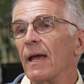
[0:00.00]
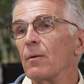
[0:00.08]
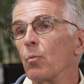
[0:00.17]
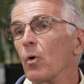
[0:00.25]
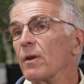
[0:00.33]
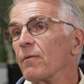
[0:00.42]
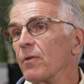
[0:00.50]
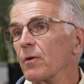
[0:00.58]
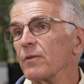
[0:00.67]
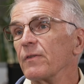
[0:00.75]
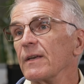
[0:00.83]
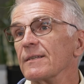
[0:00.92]
and one of
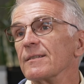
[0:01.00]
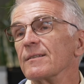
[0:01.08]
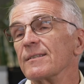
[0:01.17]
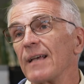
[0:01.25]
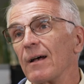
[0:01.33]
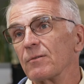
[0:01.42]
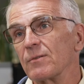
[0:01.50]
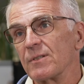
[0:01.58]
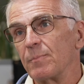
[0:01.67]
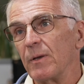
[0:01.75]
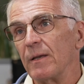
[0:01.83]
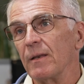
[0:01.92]
those things is sound
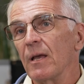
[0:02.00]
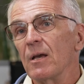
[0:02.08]
speed.